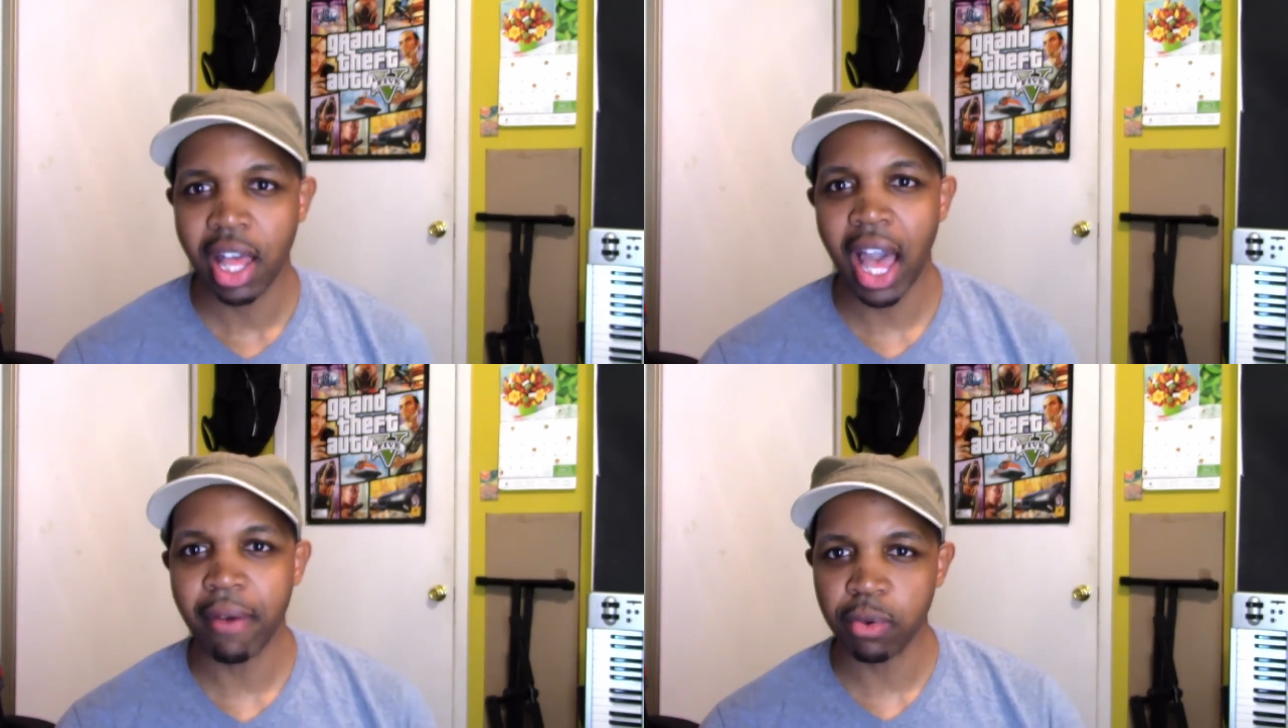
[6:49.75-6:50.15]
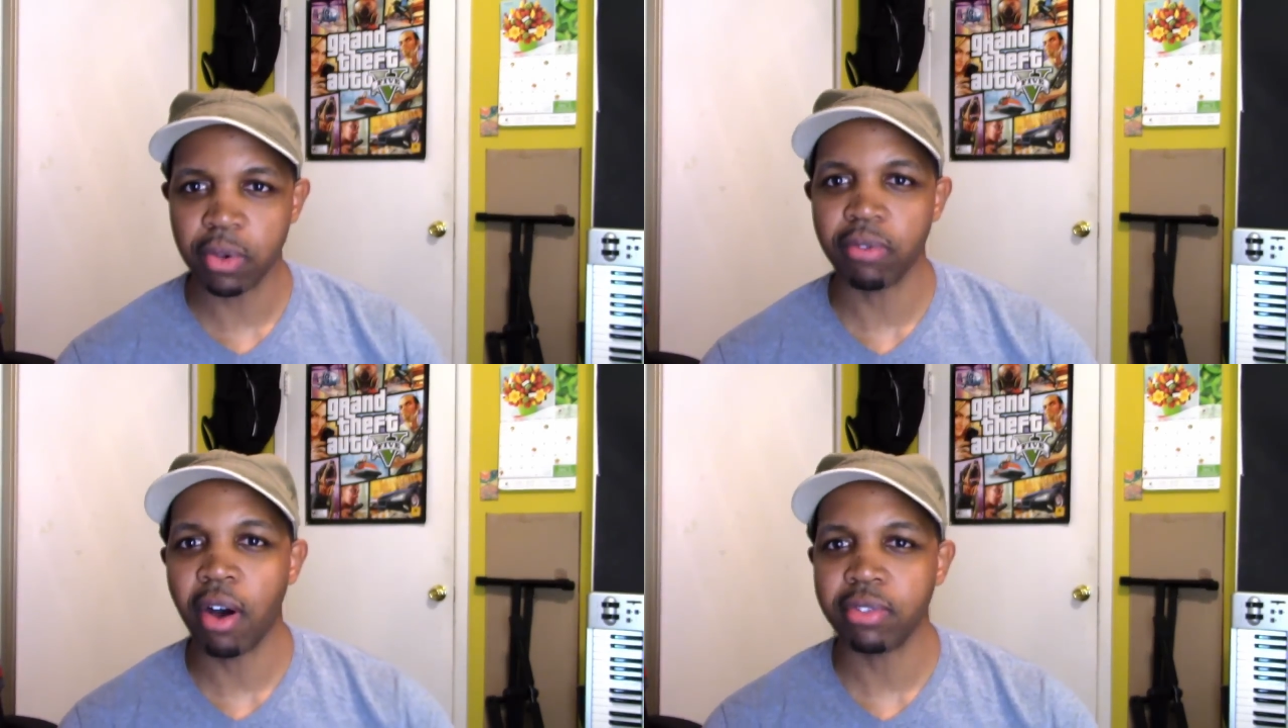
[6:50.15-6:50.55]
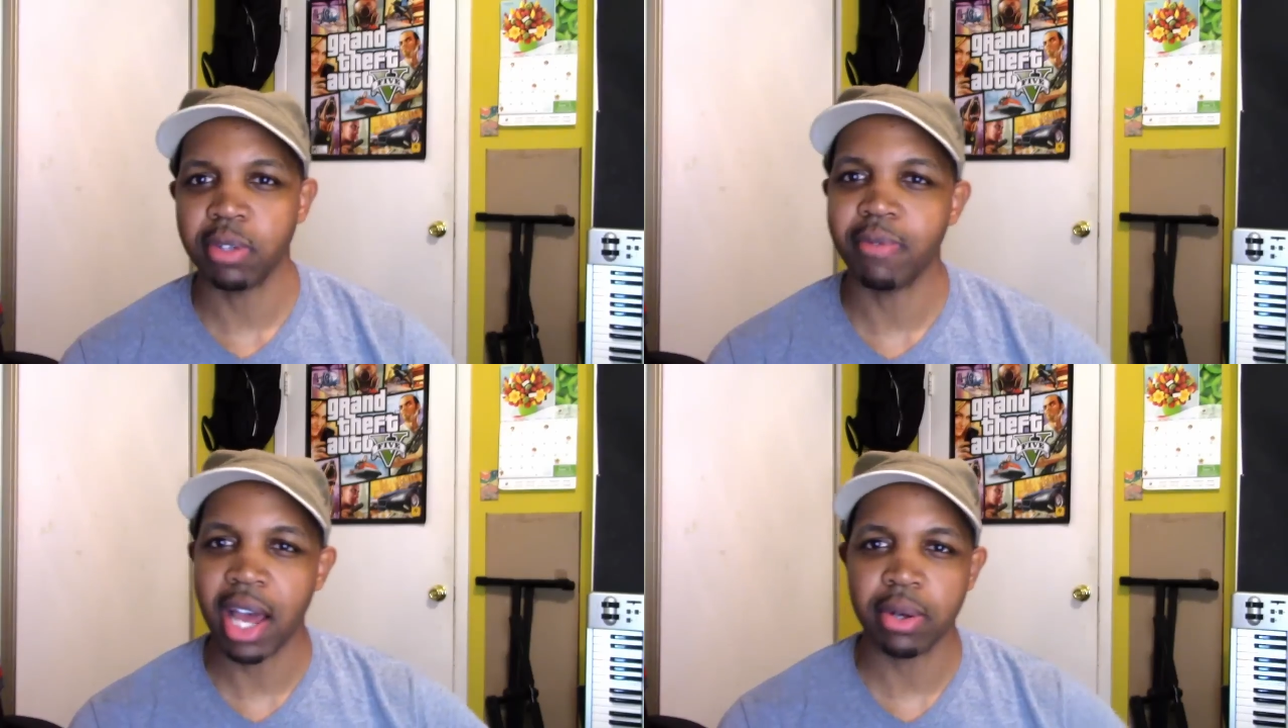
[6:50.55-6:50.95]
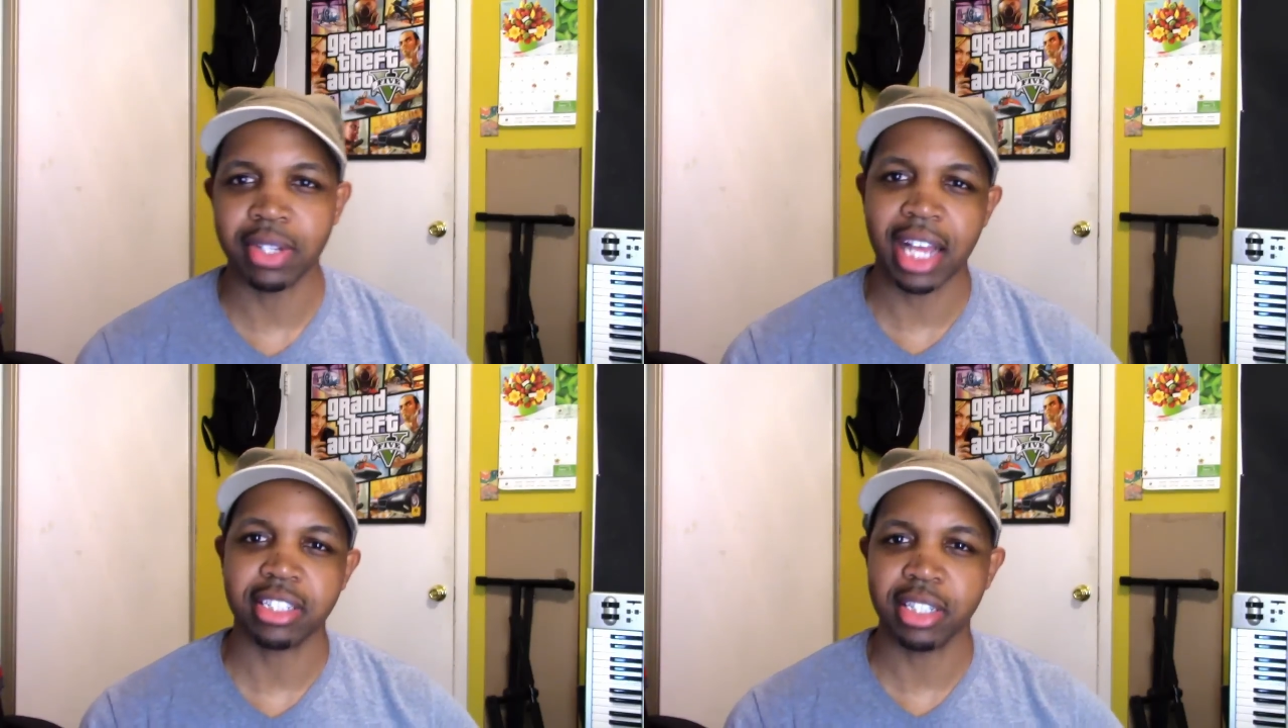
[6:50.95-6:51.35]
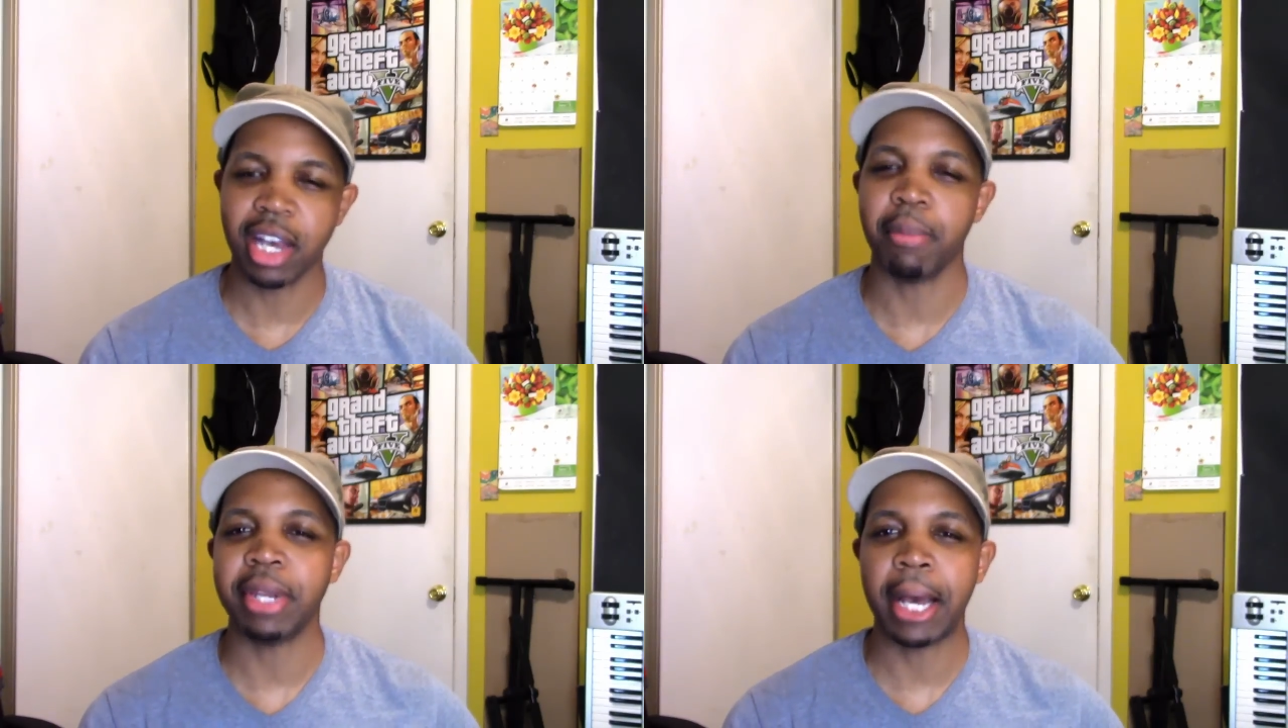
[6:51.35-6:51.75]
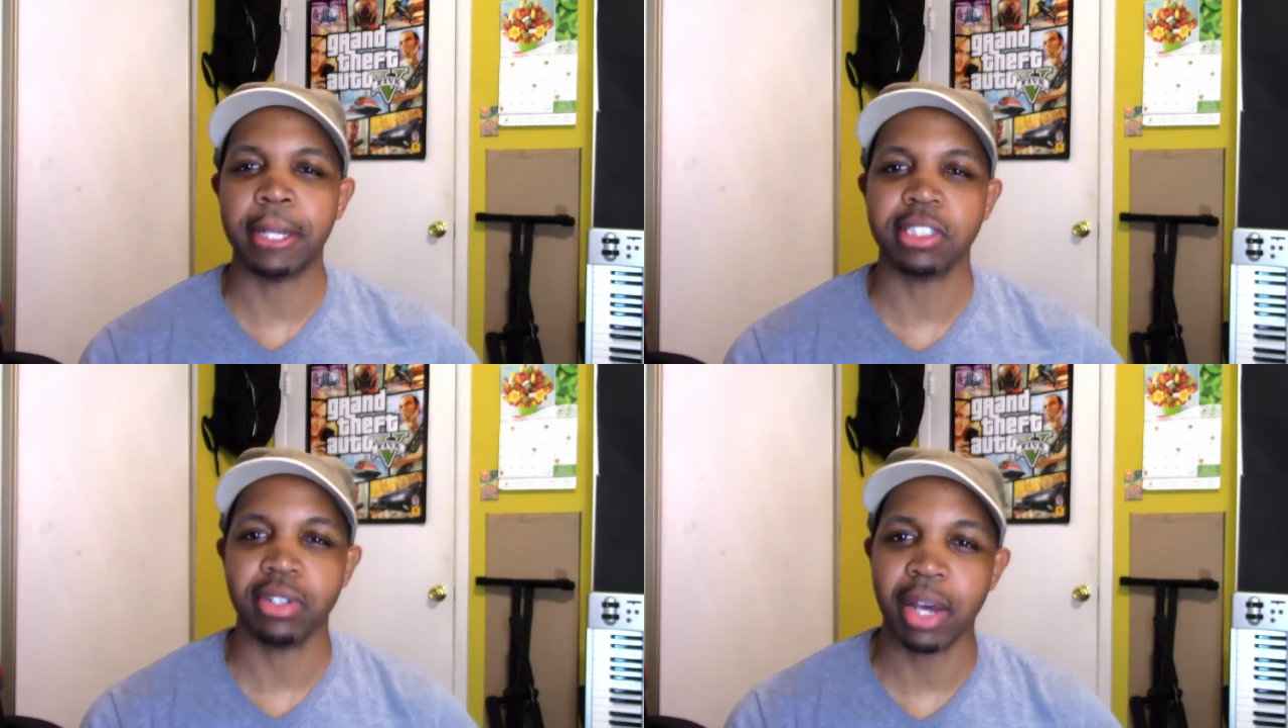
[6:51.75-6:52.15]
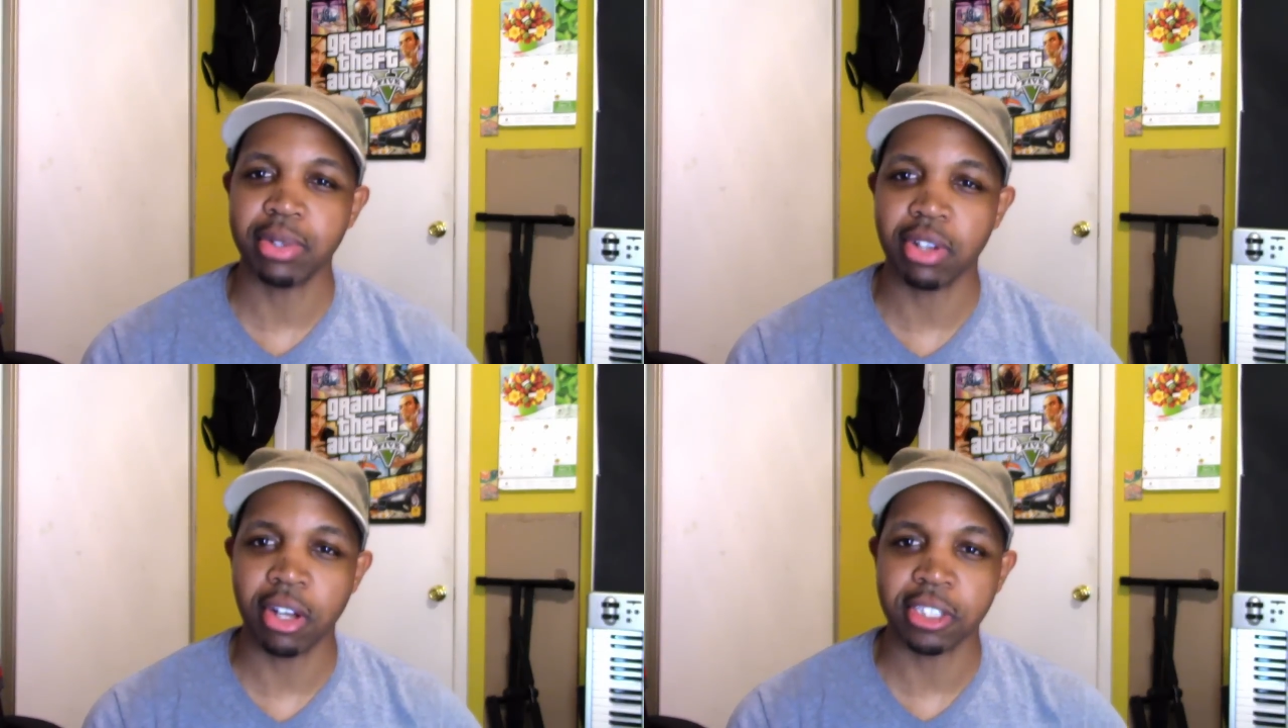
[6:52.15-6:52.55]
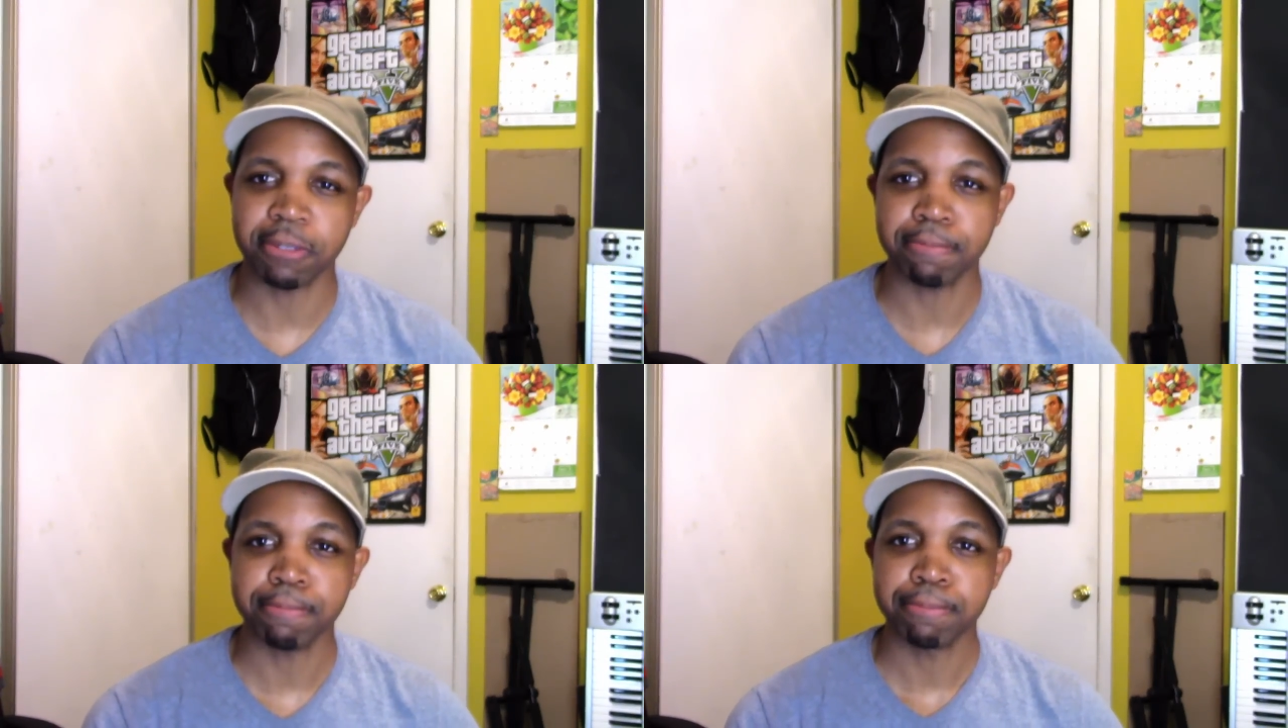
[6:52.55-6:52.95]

Have her involved in the battle and actually helping out, so that was awesome.